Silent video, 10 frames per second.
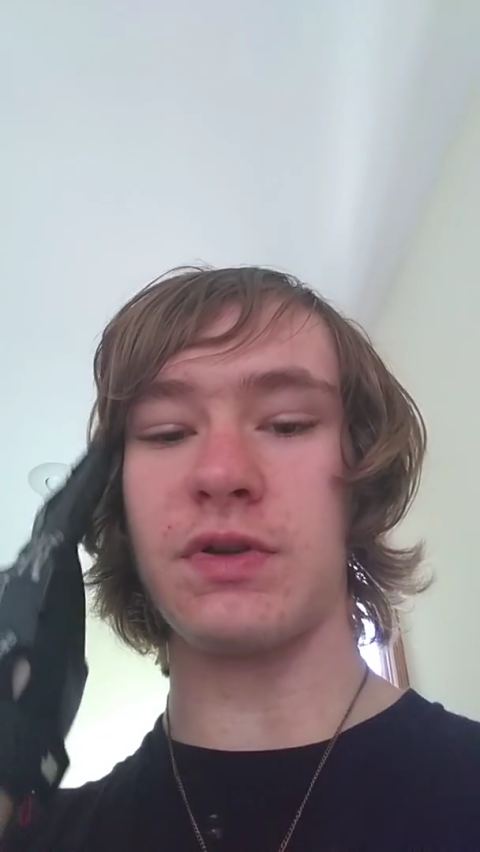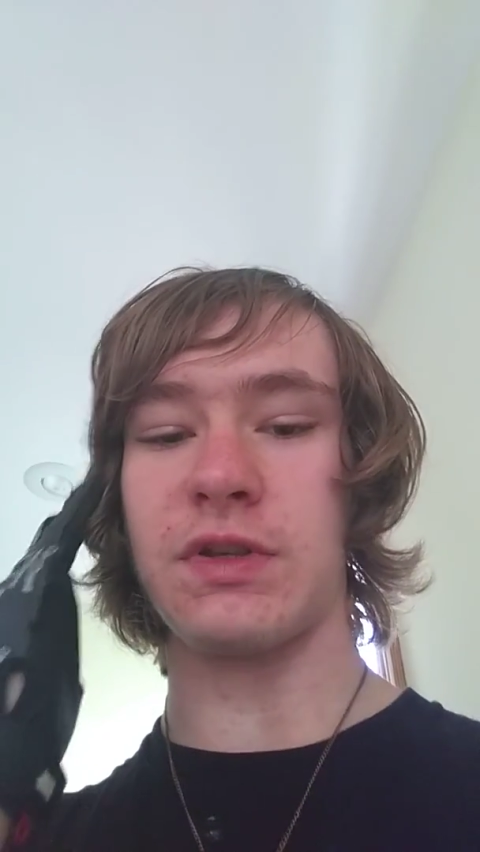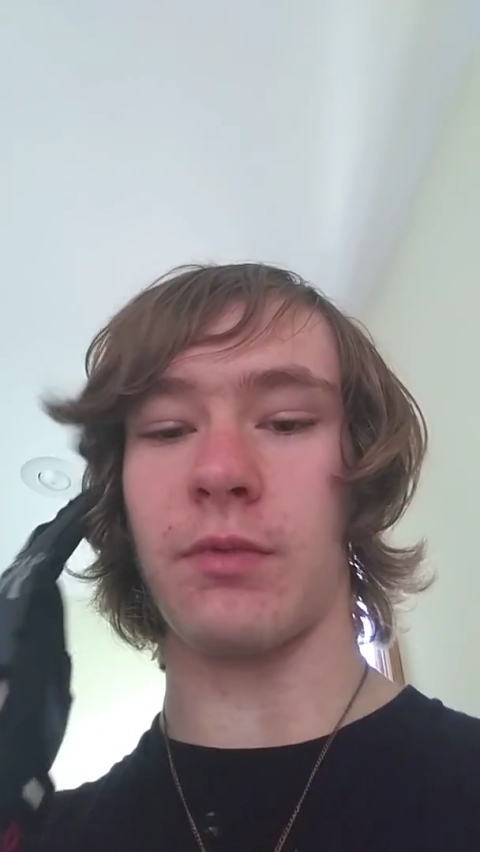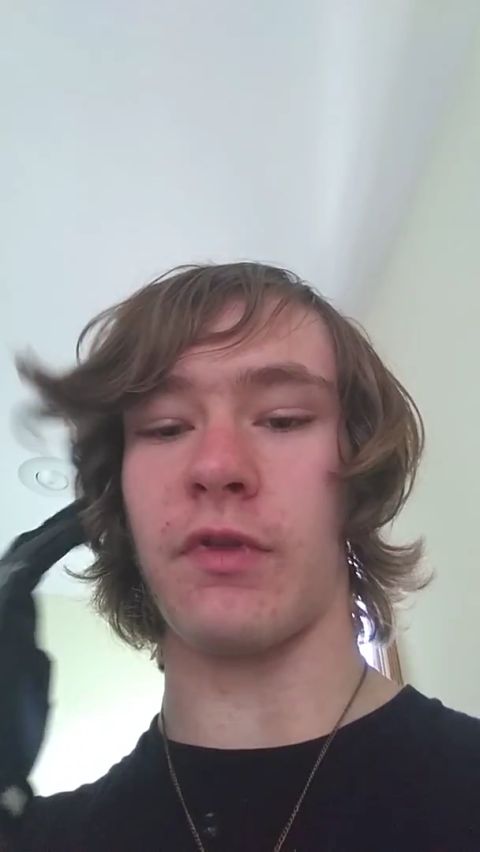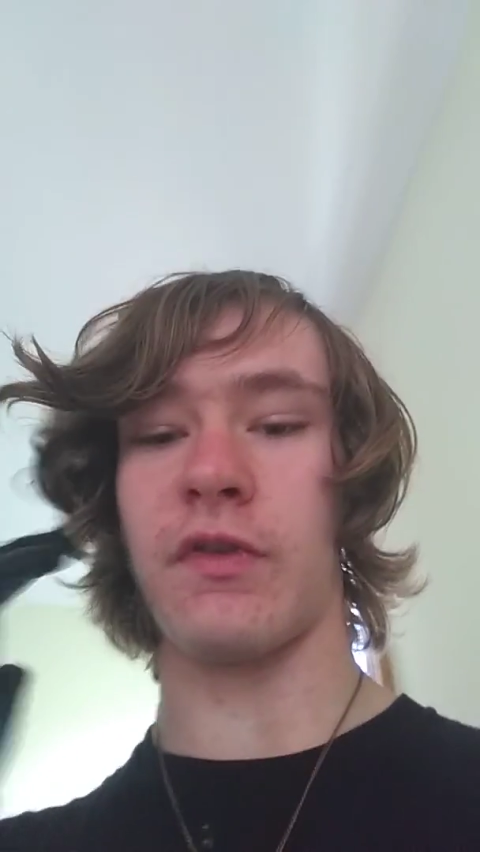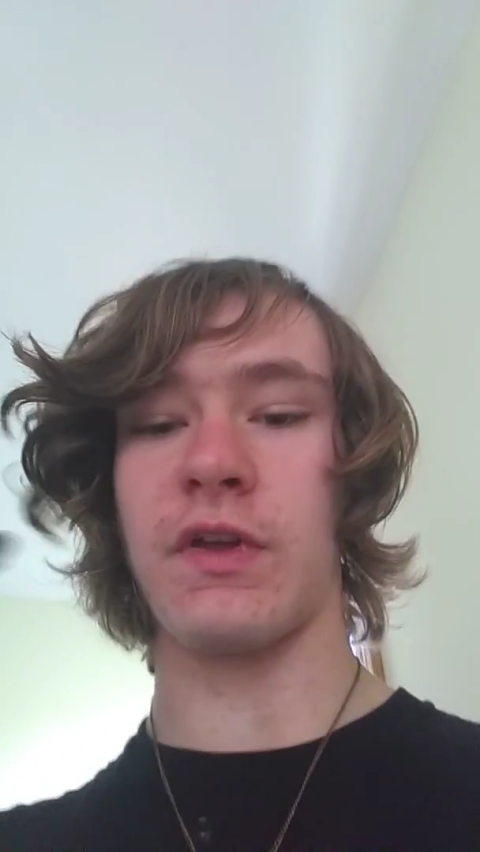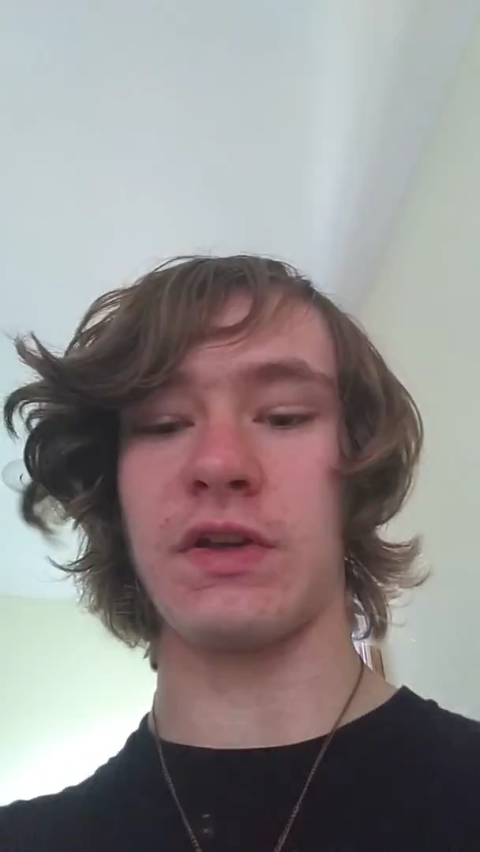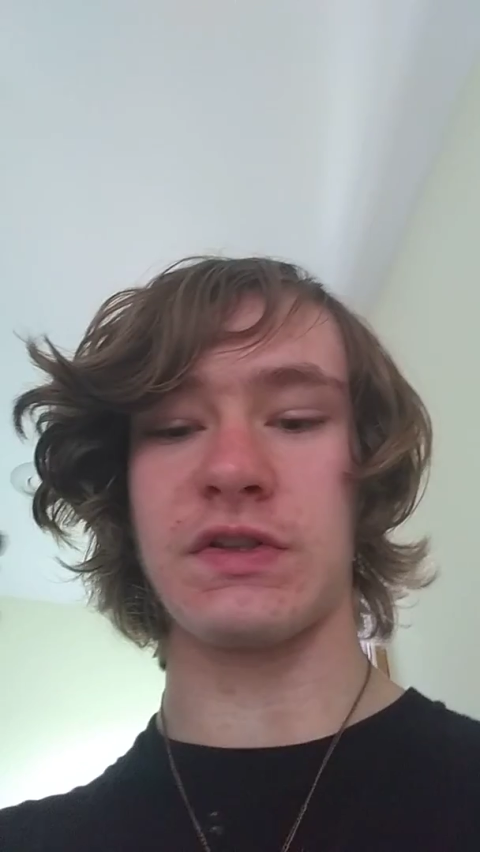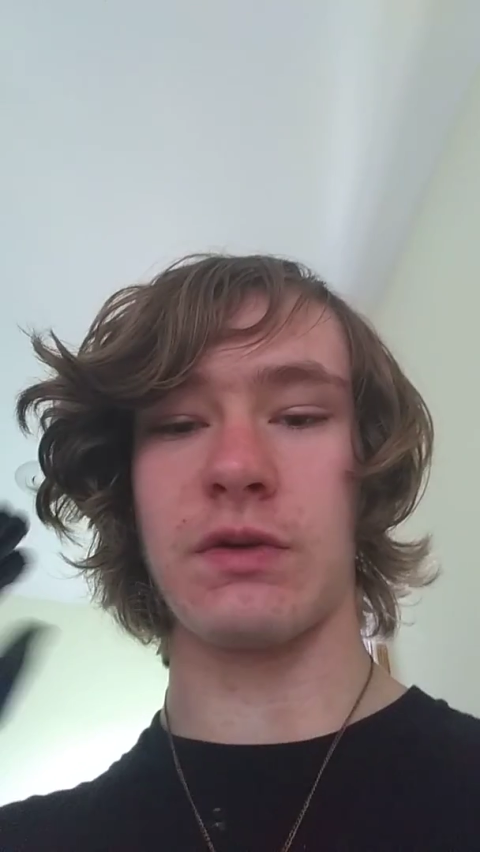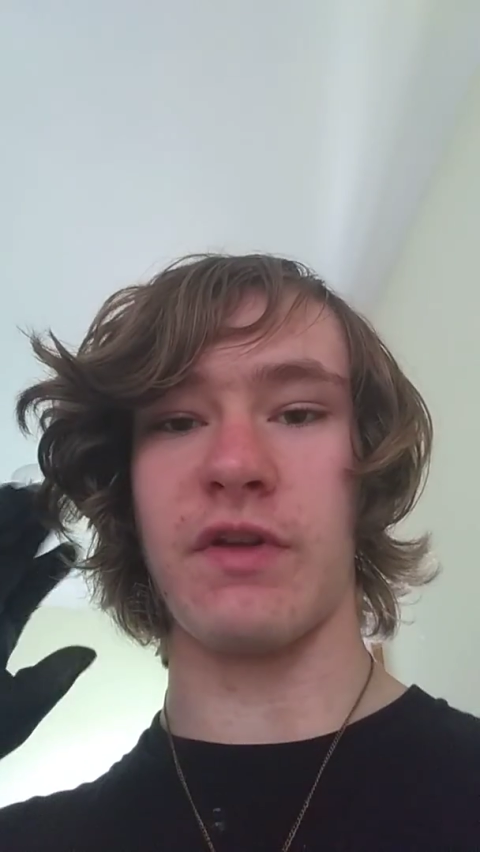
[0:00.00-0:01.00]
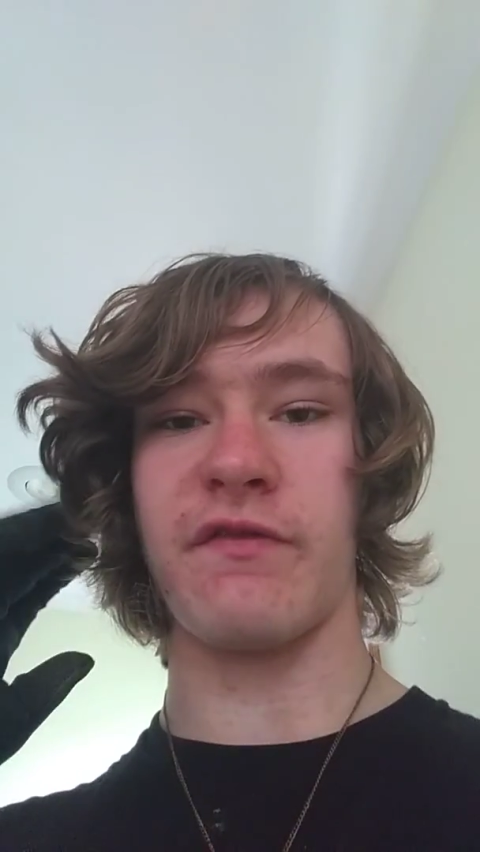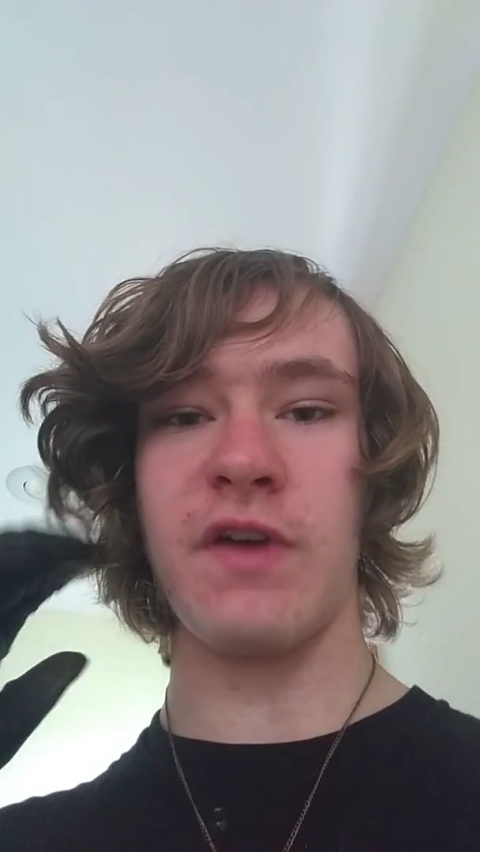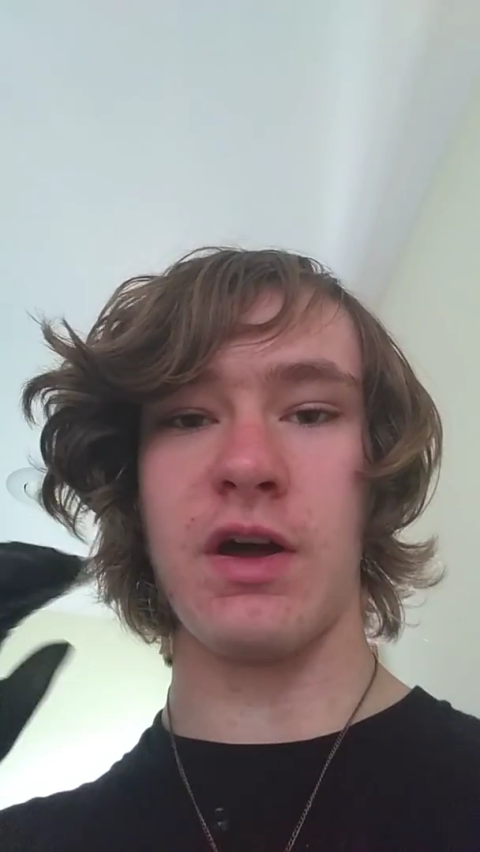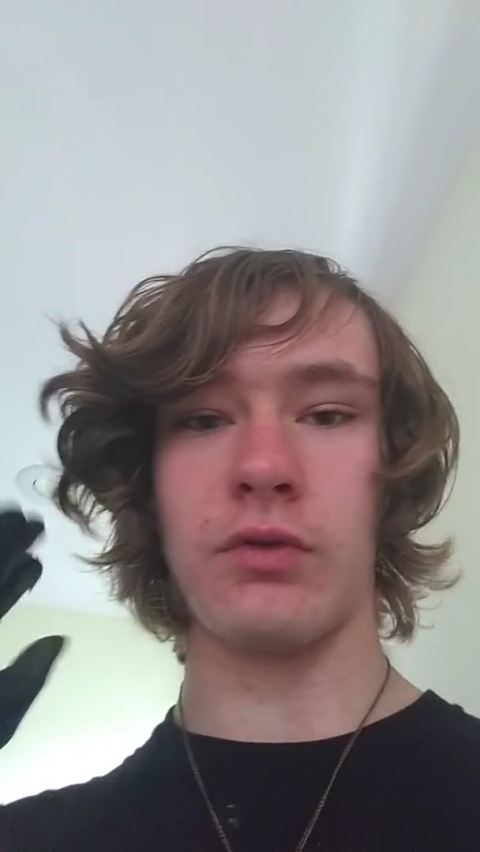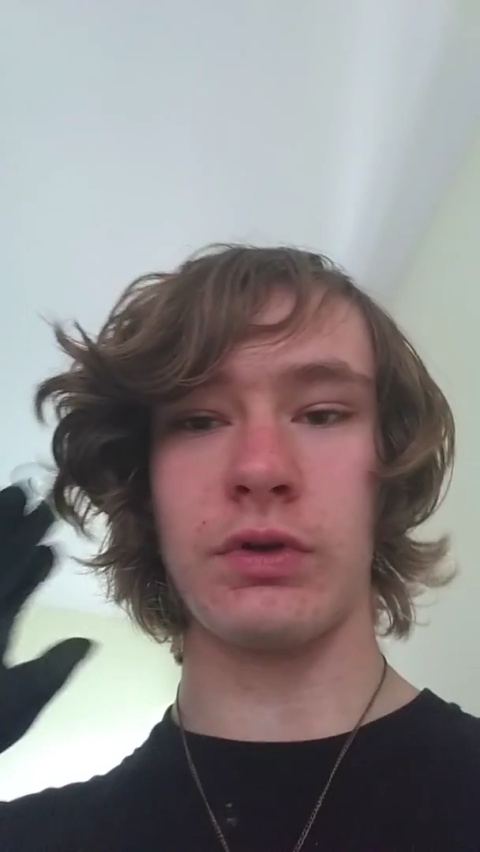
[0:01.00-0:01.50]
some of the things that we
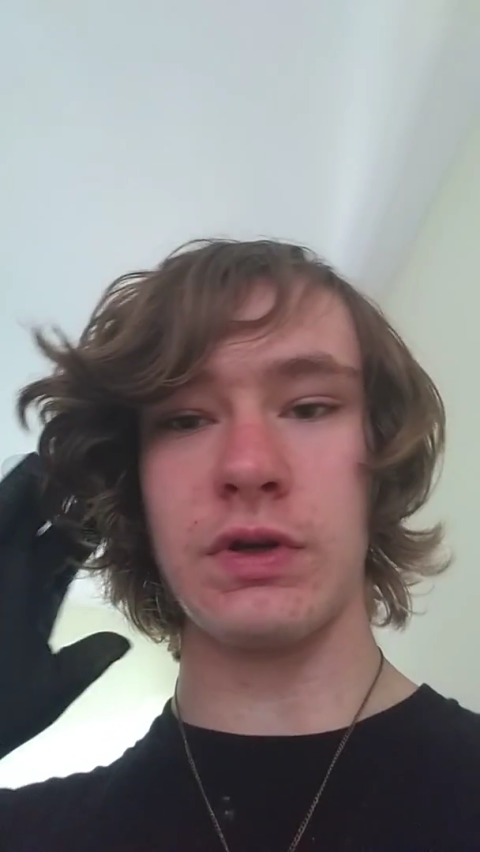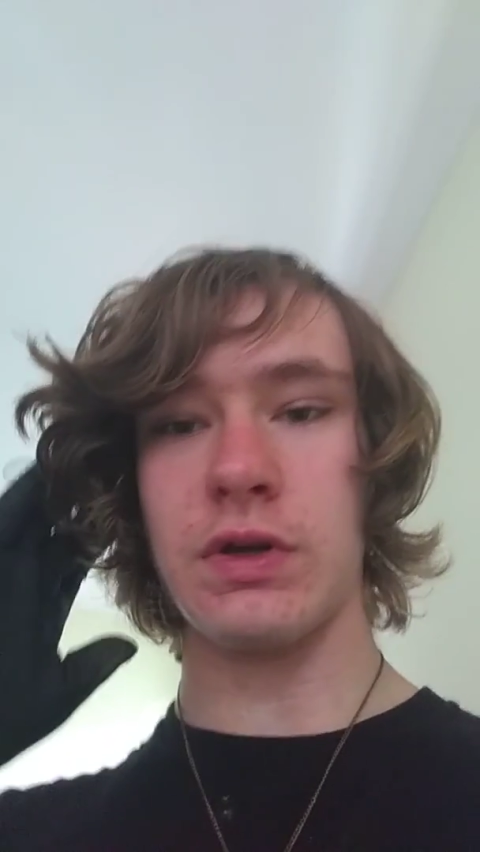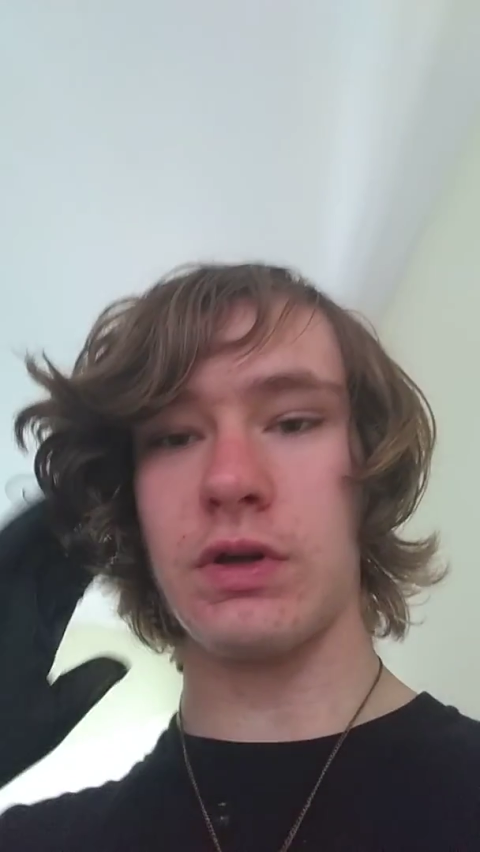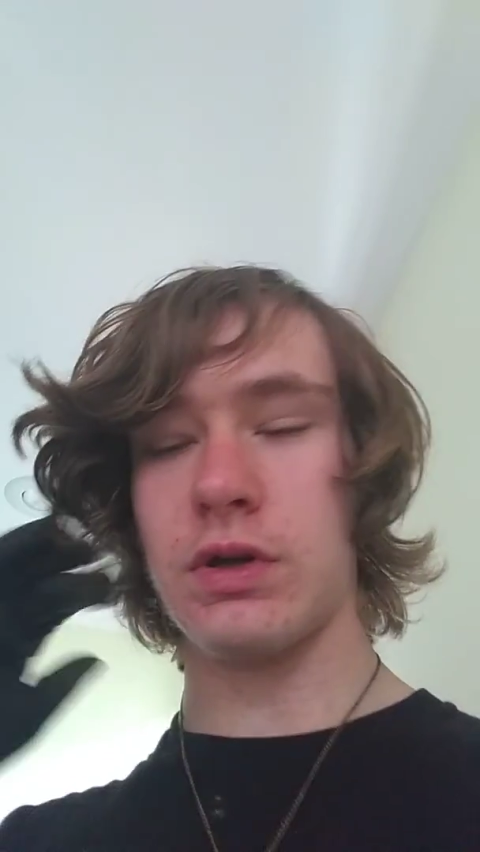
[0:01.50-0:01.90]
found.